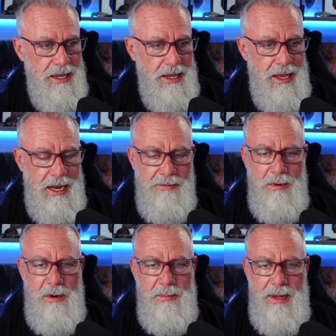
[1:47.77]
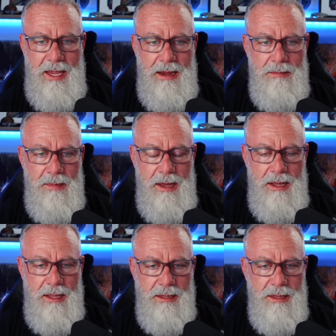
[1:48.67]
and everyone became
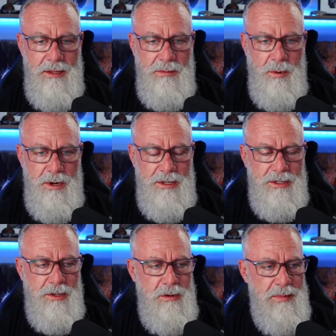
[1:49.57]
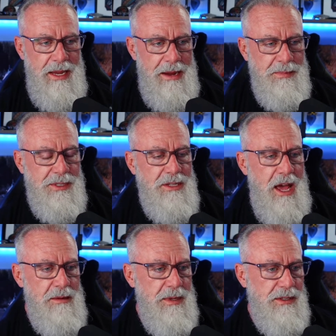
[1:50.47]
uh, the word Zoom became
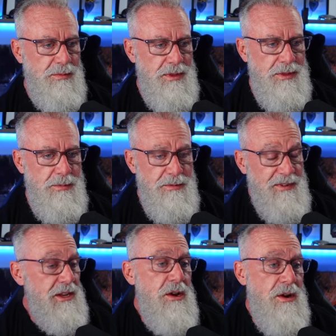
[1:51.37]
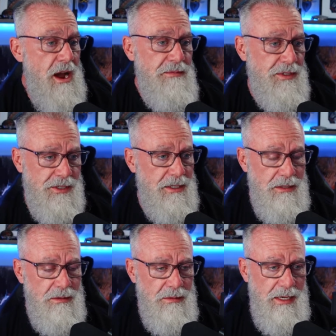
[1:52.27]
synonymous with with video conferencing.
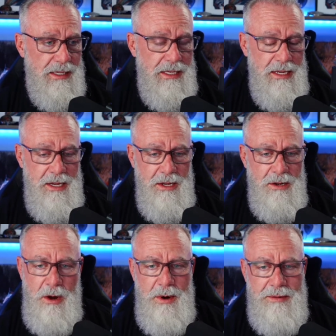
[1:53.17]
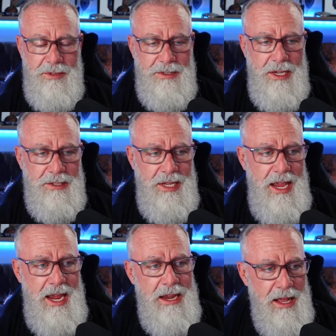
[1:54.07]
Really, no one ever says,
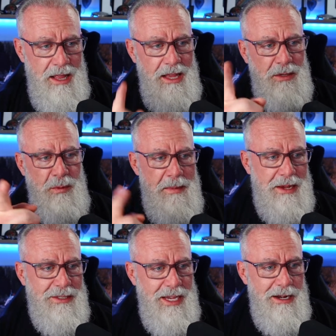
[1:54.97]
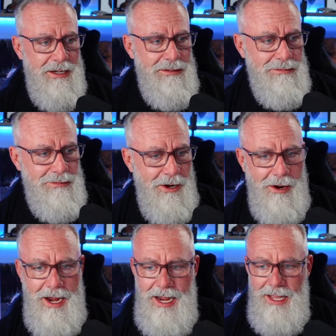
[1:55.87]
"Hey, let's WebEx later,"
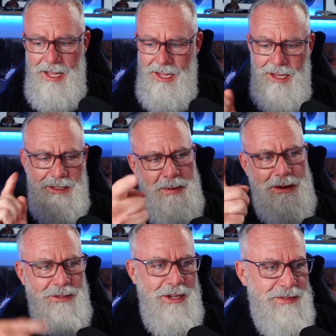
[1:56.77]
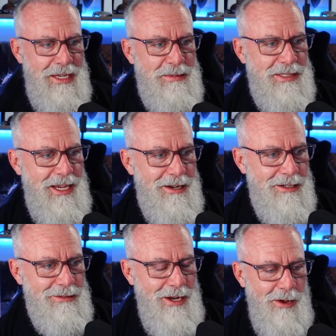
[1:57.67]
or "Hey, let's Microsoft Teams
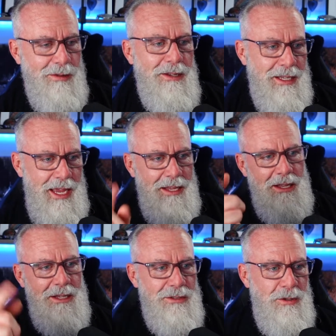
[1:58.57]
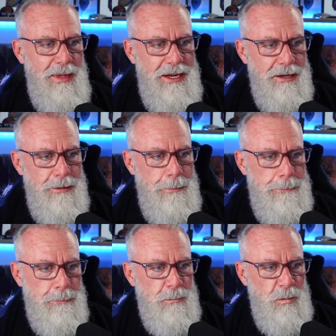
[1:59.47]
later." No, they're like, "Hey, Zoom later."
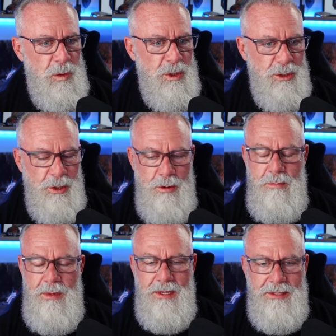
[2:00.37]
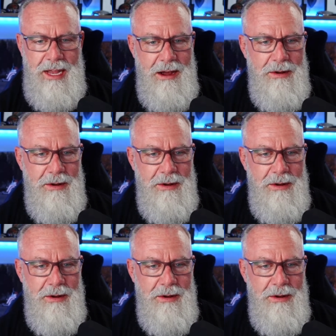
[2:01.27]
Zoom is now